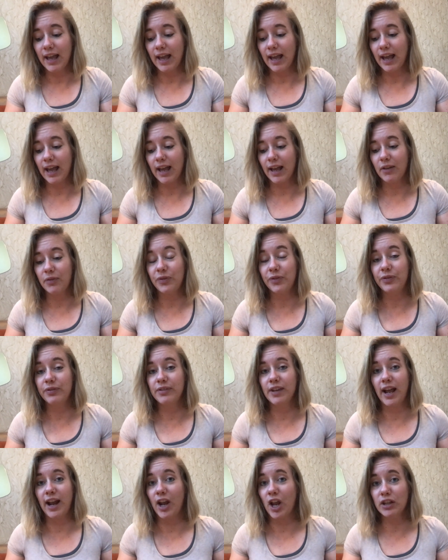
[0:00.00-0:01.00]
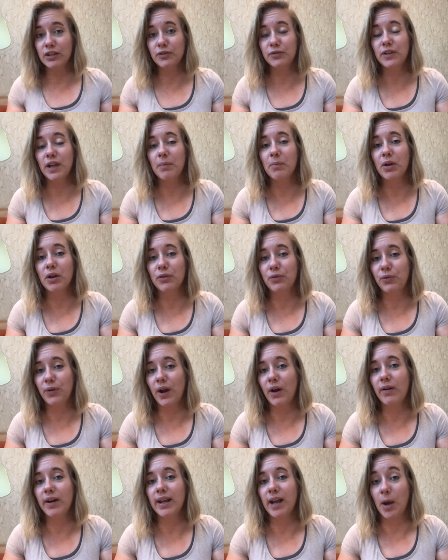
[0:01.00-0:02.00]
a lot of them got
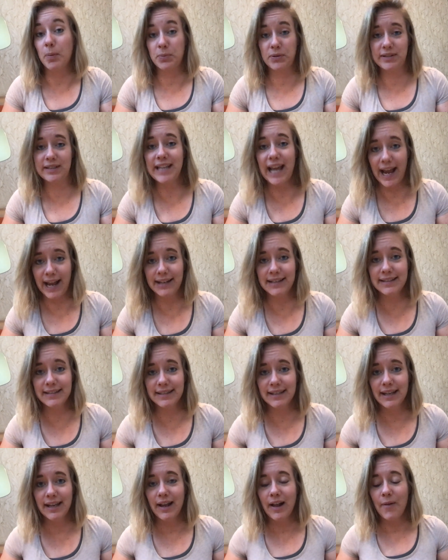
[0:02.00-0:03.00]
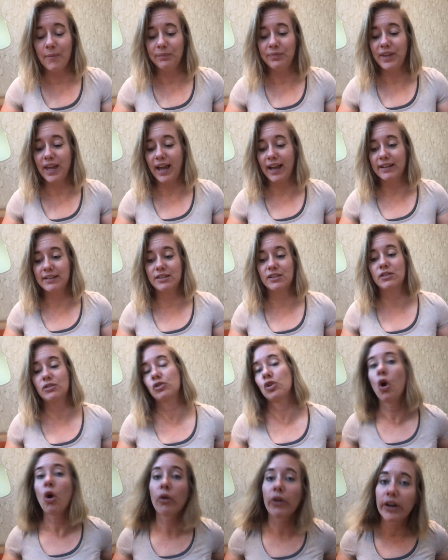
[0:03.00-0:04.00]
very upset that
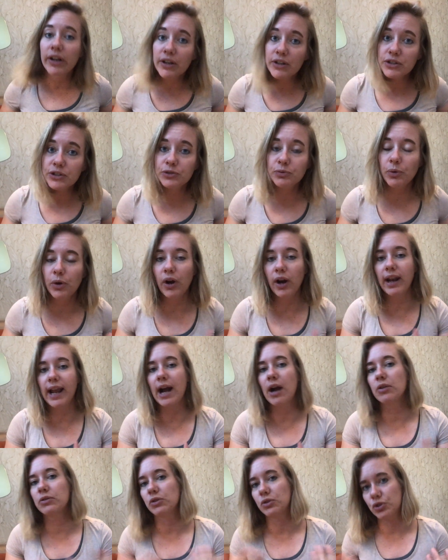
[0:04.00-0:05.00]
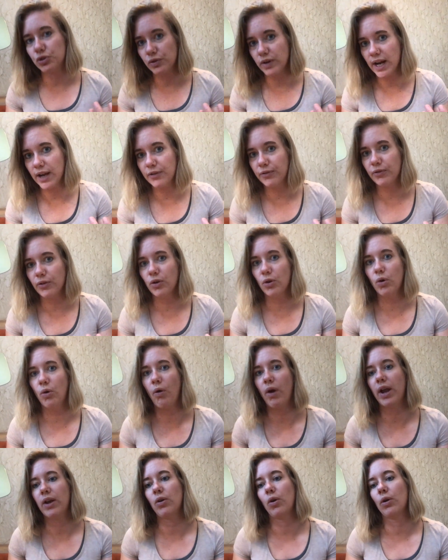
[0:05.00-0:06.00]
tourists were allowed to
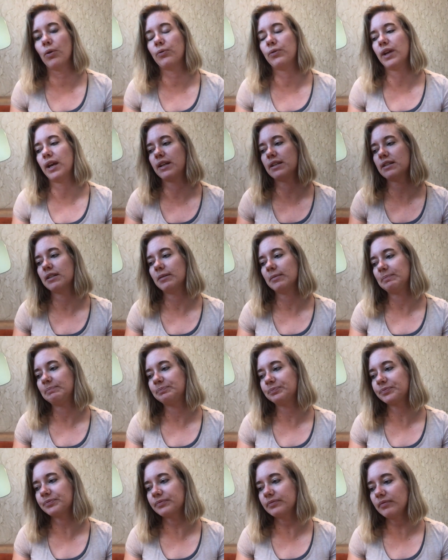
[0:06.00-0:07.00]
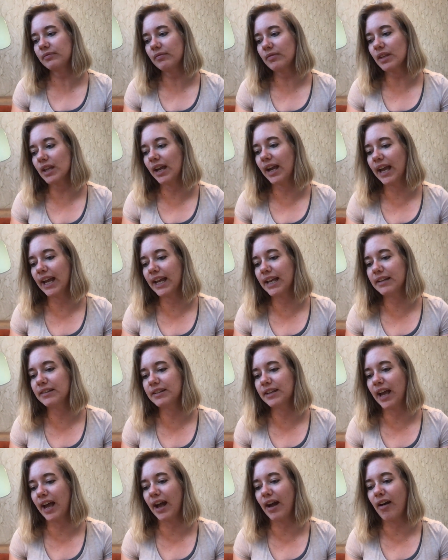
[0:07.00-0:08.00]
travel and all of that.
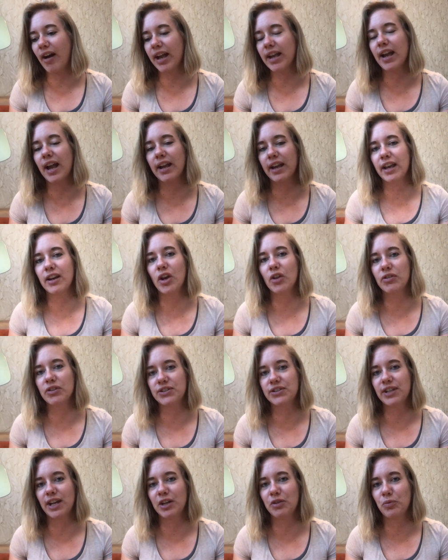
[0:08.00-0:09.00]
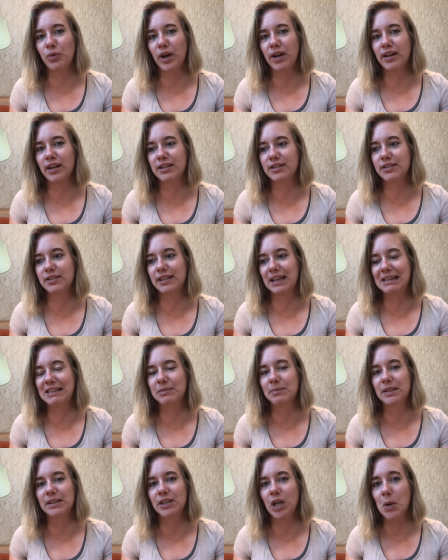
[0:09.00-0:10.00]
And yeah, I can understand where this
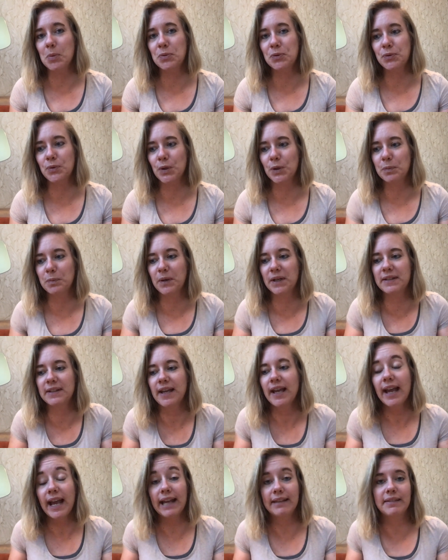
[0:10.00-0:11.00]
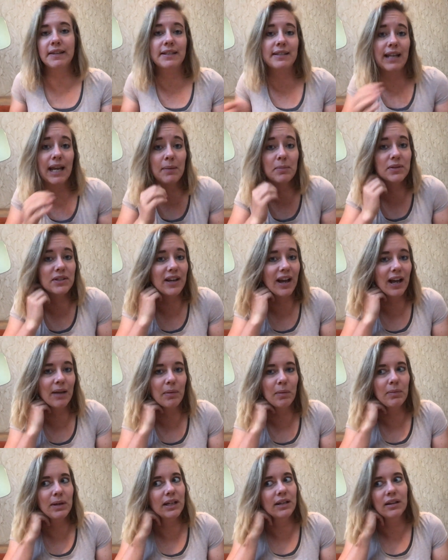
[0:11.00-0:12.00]
sentiment comes from. But at the same
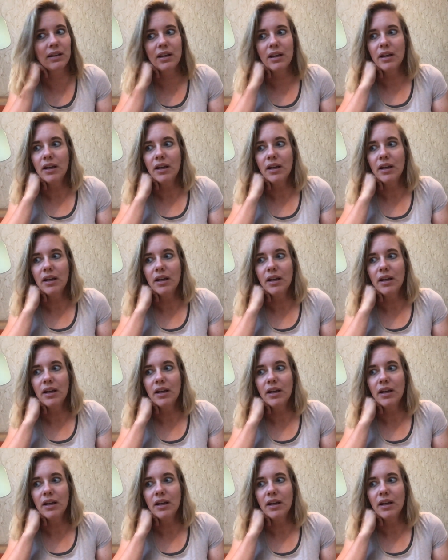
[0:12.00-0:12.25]
time, I mean,